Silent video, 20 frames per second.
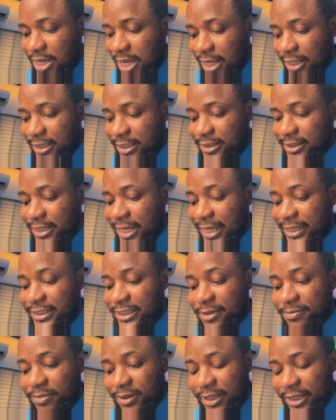And this guy
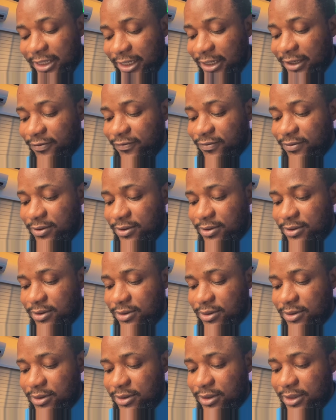still believes
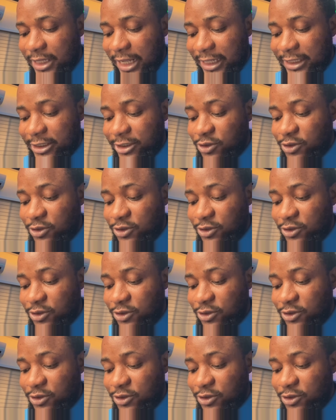that